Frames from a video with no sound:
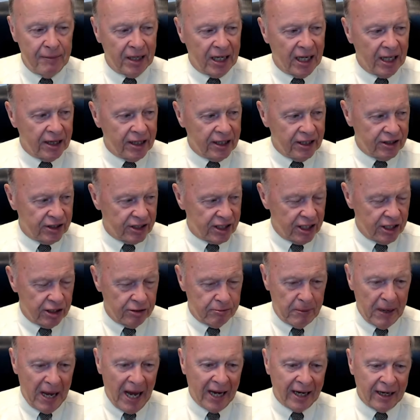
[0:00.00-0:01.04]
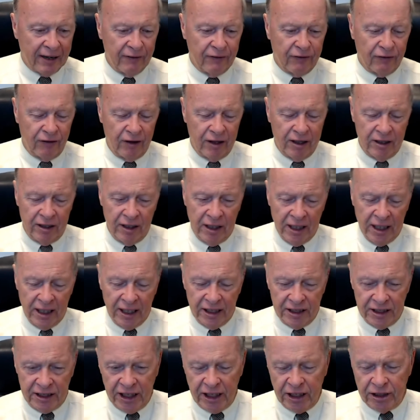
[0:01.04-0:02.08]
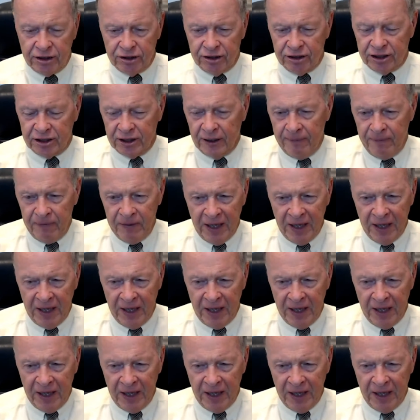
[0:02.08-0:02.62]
to get these kids back in front of teachers.